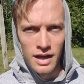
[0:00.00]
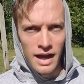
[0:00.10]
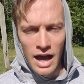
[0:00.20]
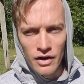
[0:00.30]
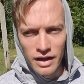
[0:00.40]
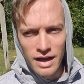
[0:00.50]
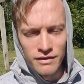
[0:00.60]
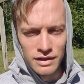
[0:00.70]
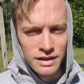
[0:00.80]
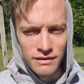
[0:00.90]
how did I
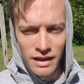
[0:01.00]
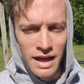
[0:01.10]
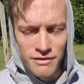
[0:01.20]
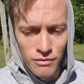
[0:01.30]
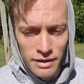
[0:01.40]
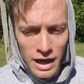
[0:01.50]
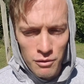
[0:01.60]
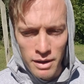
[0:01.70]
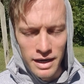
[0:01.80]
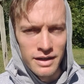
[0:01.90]
ever live life without
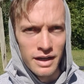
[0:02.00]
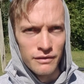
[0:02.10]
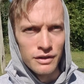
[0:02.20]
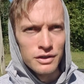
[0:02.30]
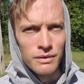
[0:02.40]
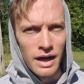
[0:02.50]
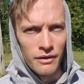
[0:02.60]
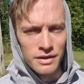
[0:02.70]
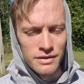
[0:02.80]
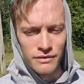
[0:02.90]
meditating for 2
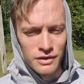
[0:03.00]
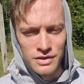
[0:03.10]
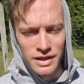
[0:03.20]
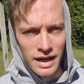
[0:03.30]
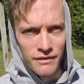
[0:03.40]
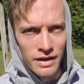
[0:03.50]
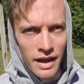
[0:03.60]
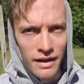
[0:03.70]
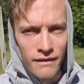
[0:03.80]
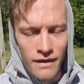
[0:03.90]
hours, first thing every day?